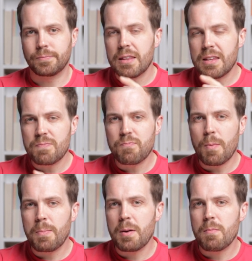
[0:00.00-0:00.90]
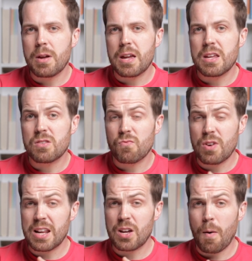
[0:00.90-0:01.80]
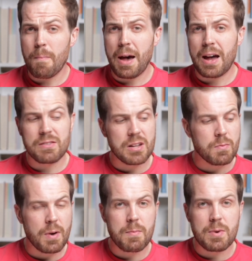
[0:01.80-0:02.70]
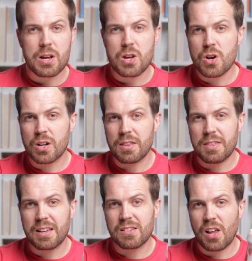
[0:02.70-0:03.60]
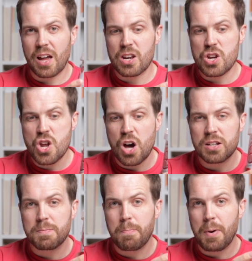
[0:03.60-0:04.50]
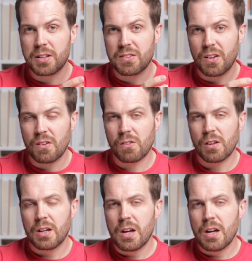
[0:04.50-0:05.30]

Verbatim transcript: And this problem is really compounded when we look at things like nut butters,